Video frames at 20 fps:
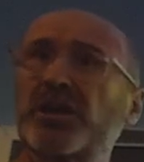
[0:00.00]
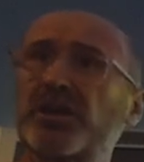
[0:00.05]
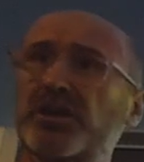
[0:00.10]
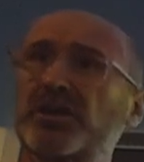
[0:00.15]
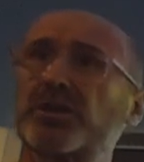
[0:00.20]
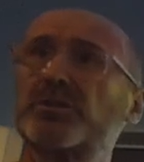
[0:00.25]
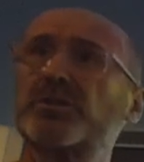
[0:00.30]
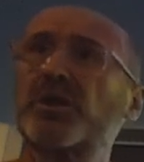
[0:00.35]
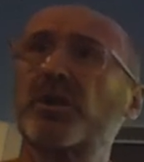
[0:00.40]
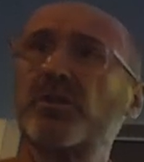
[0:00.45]

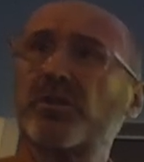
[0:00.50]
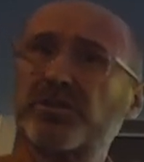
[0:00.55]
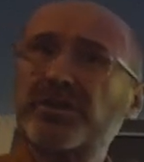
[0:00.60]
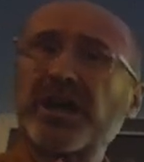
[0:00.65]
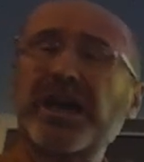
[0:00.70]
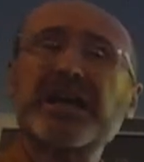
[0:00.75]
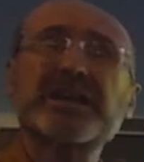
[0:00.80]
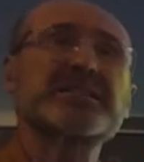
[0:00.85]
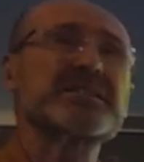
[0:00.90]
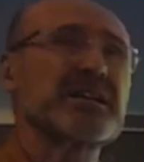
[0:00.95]
You know
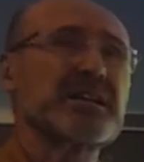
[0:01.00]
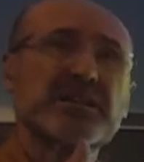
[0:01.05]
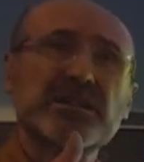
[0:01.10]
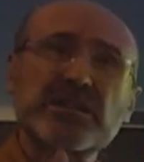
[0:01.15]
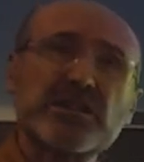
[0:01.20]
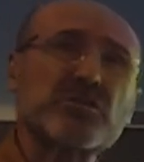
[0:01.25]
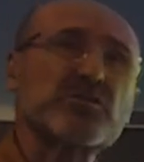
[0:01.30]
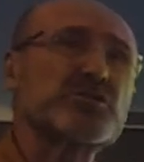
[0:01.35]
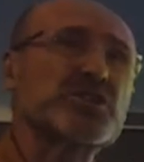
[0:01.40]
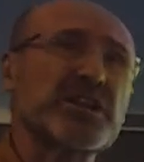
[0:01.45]
that
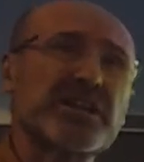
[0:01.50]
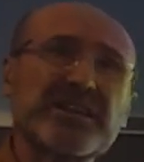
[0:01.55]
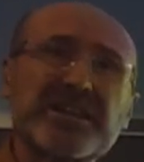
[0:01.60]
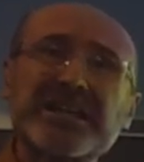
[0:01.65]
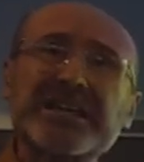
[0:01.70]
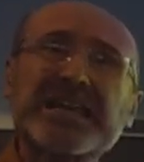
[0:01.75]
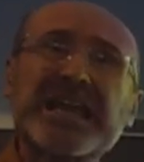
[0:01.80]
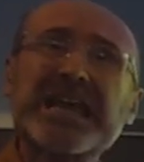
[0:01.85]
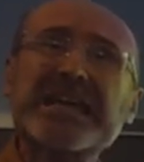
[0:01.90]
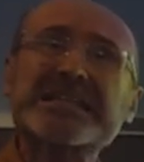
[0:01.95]
usually the
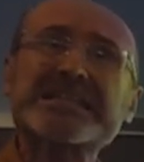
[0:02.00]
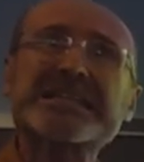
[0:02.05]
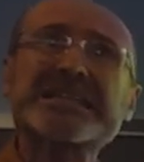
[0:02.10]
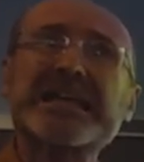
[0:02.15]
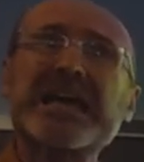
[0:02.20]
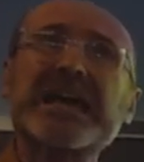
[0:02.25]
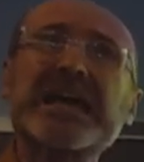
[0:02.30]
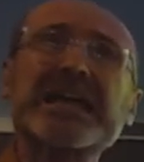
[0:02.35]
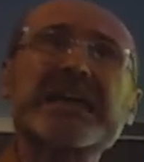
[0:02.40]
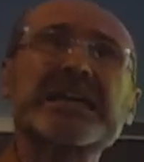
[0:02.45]
next
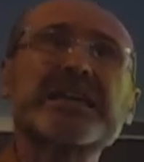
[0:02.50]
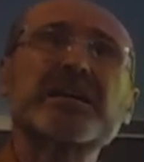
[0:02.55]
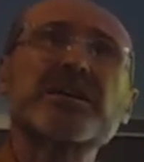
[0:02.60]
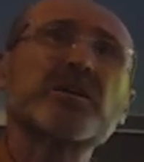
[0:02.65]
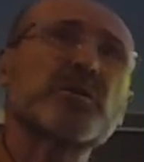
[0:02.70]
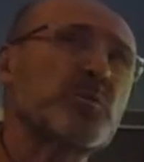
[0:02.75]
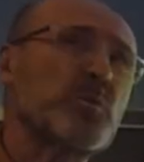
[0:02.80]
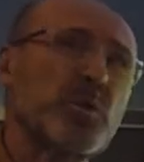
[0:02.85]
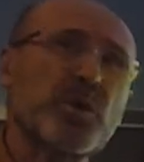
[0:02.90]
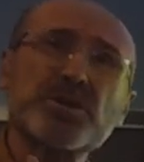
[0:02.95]
day,
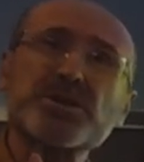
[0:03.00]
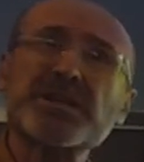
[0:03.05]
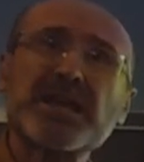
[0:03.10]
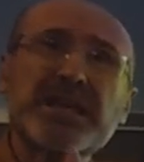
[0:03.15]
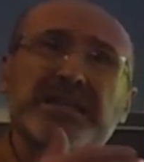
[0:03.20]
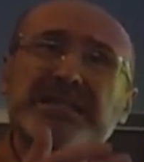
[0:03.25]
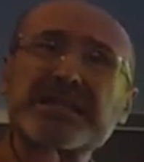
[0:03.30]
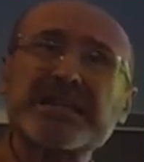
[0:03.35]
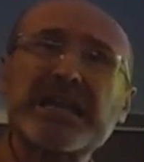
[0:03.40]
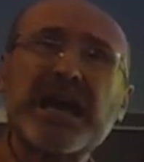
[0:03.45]
worst
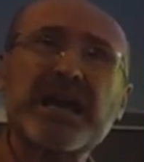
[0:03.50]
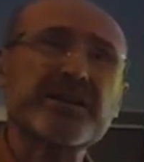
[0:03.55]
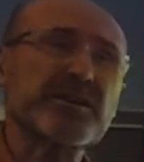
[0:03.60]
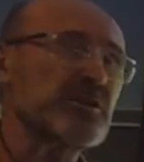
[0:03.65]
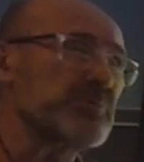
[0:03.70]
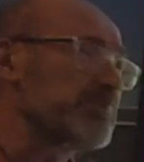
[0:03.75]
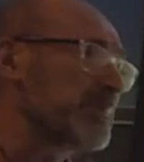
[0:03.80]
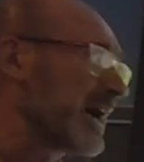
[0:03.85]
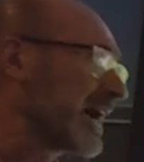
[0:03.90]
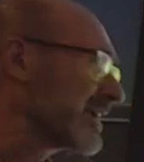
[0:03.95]
case
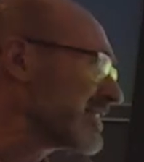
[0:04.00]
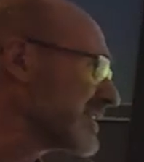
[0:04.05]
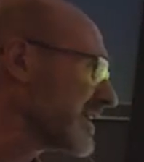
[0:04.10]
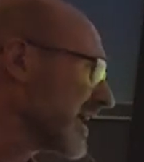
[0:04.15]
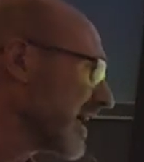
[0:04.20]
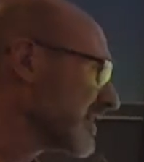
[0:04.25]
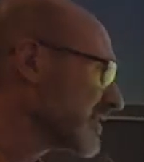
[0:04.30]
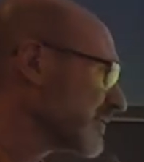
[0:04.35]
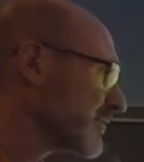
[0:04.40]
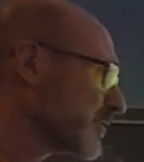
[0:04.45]
scenario, by the
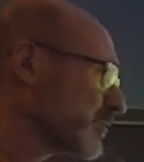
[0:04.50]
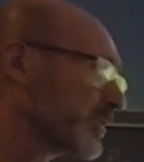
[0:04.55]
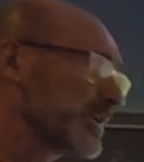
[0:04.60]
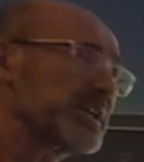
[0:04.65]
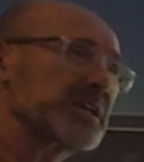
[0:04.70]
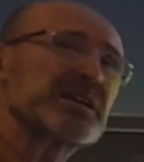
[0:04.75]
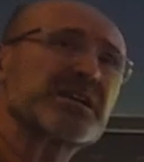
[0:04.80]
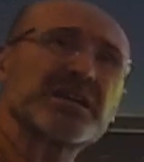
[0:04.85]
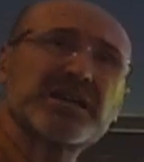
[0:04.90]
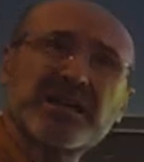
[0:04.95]
end of the
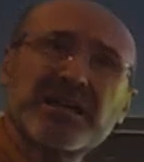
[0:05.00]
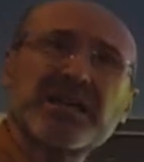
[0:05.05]
week,